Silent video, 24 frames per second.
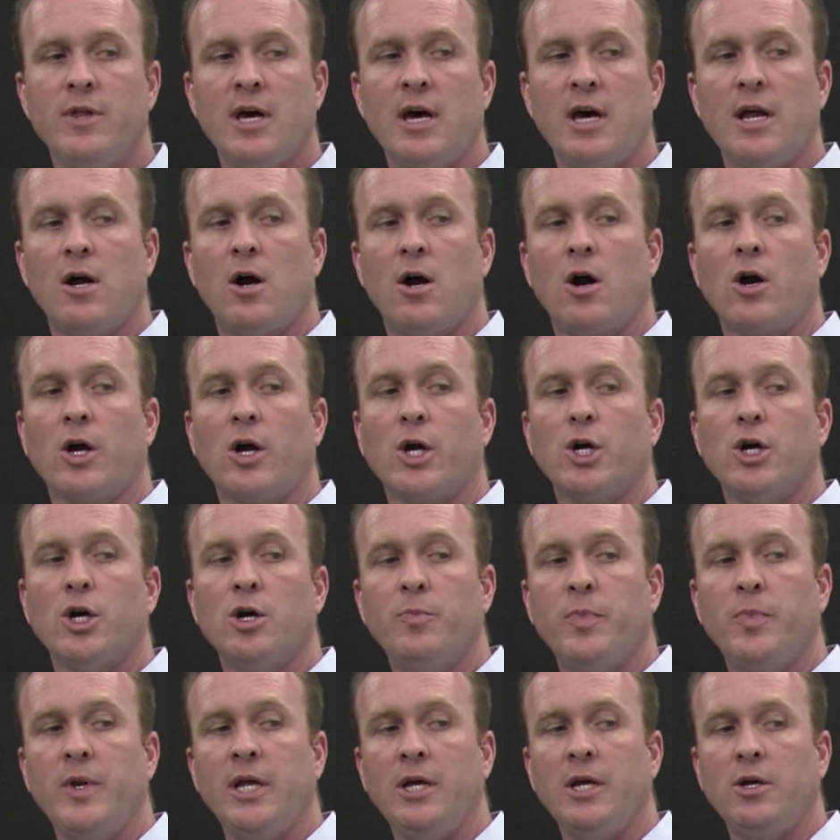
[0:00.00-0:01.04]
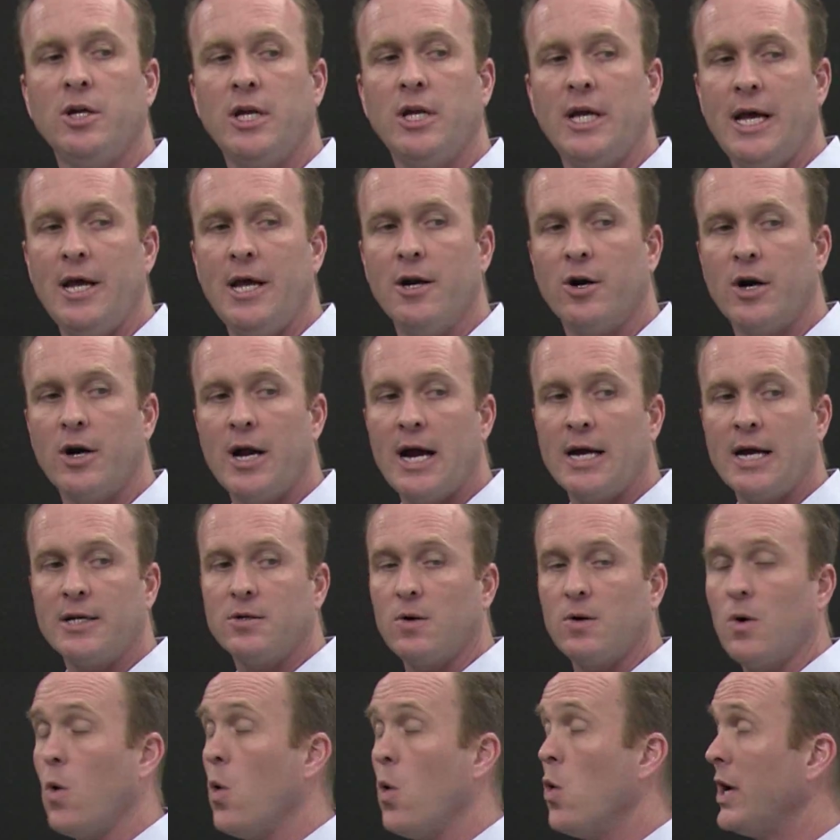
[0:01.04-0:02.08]
that our company could interact
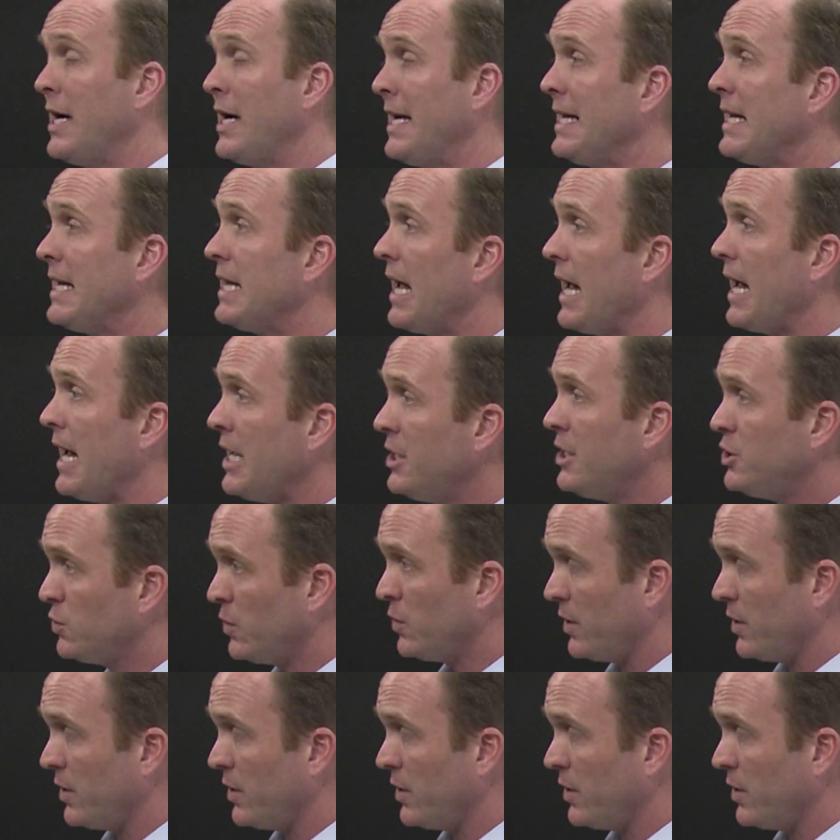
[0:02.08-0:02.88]
or engage